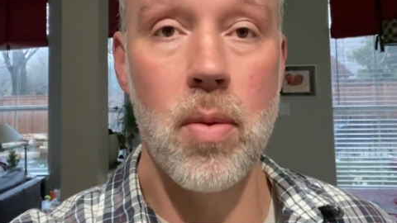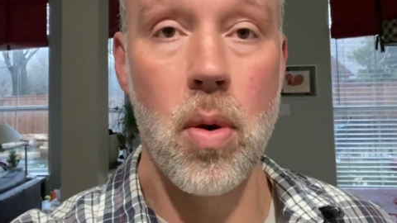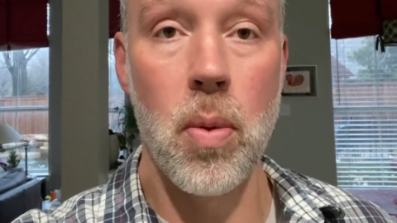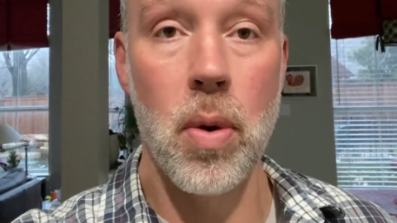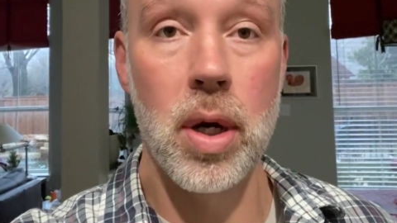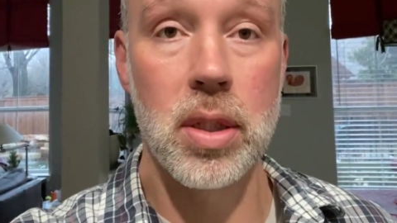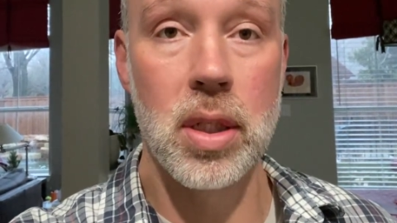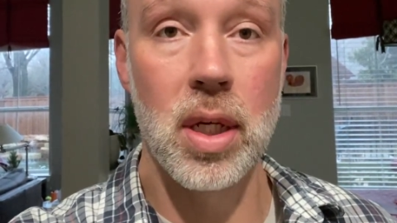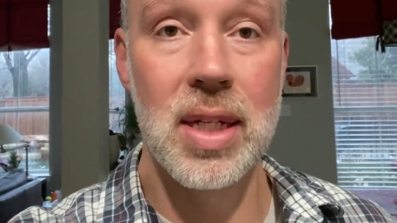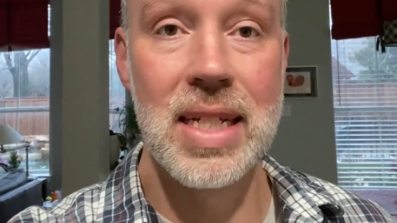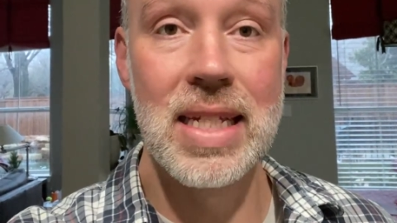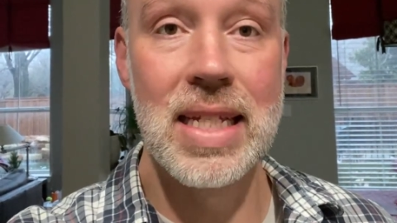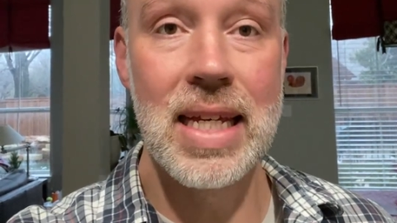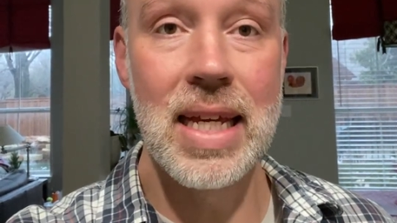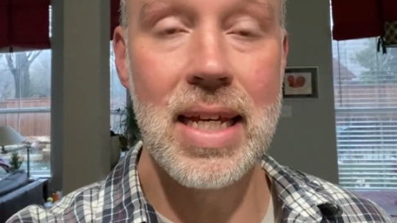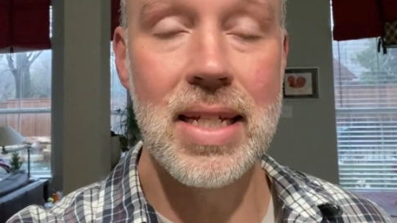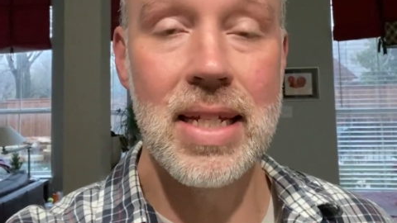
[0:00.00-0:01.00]
we worked on
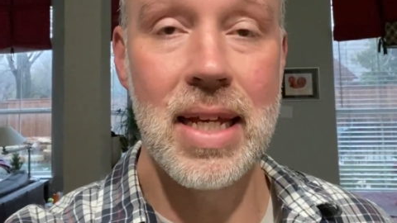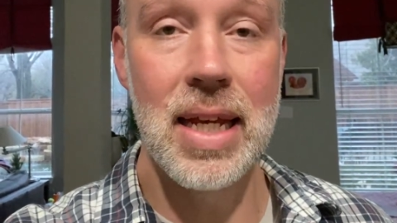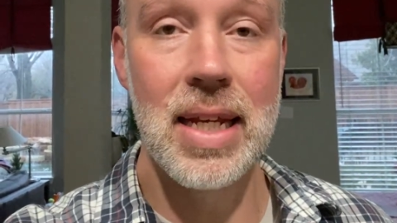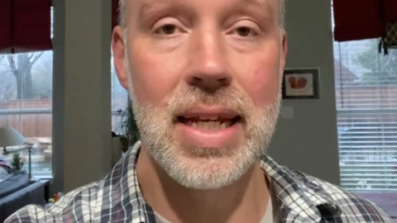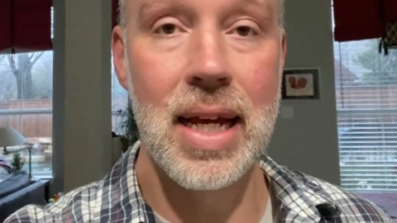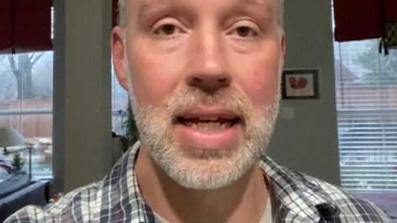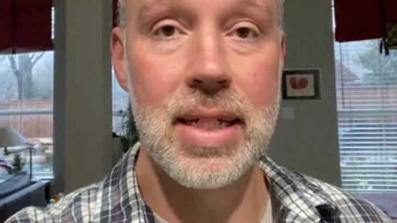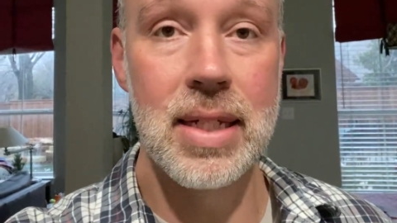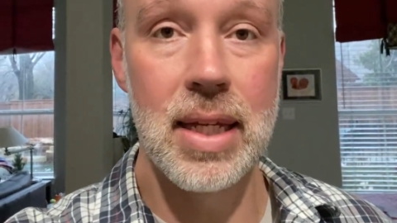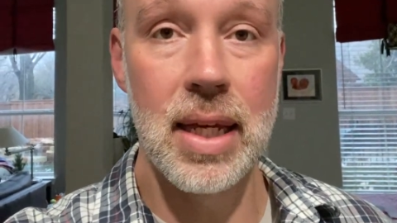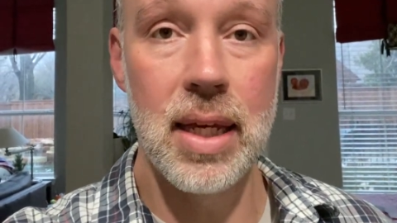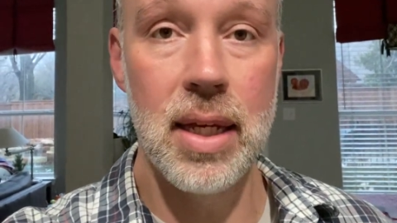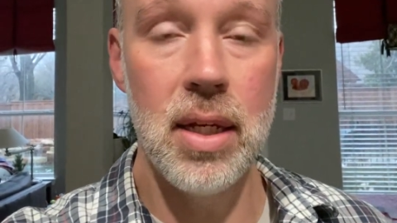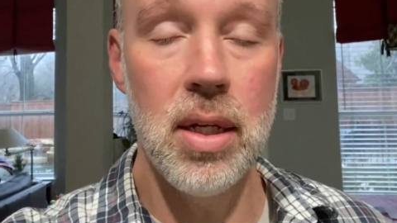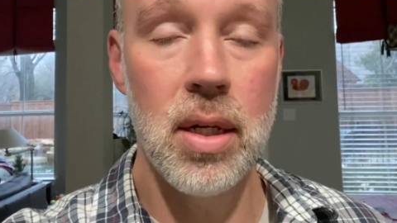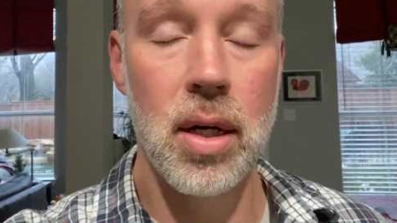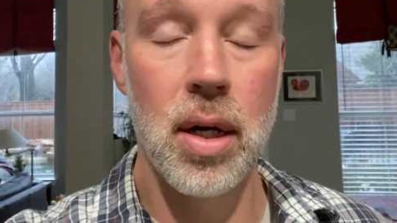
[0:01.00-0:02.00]

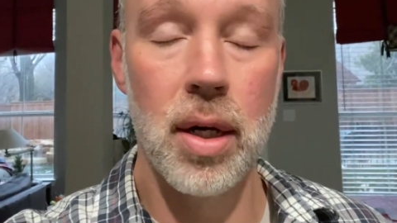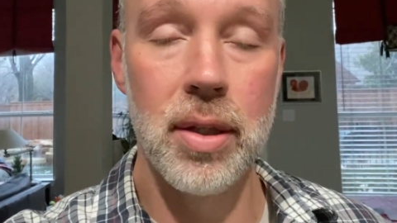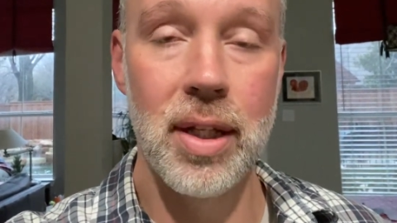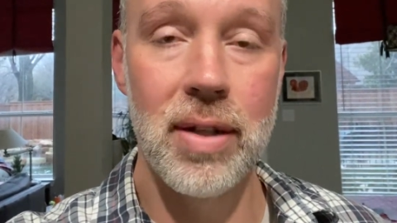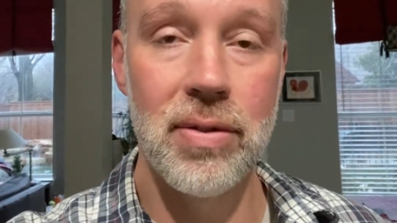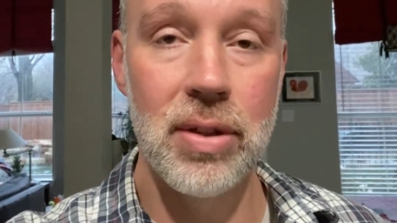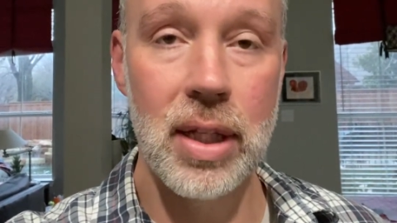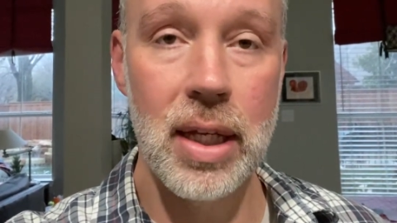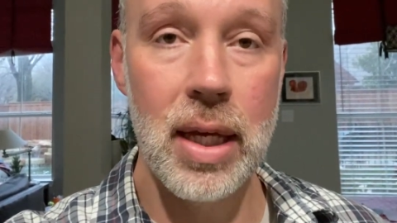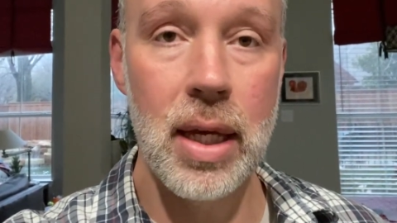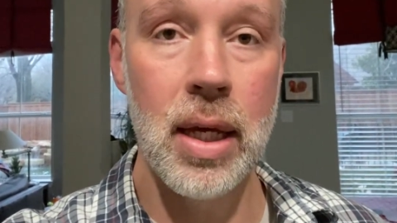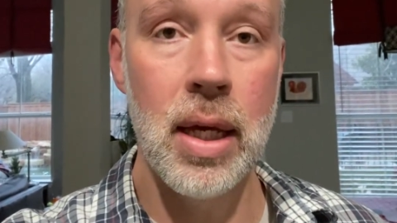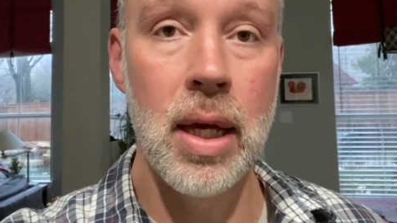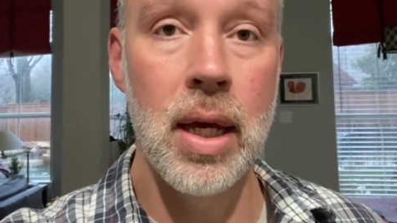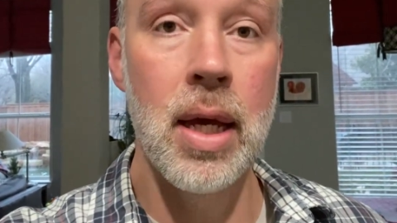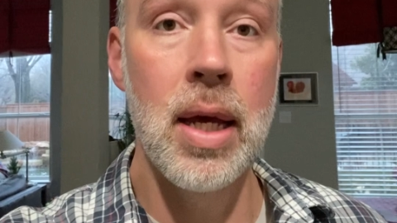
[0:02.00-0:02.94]
DD19 on level E.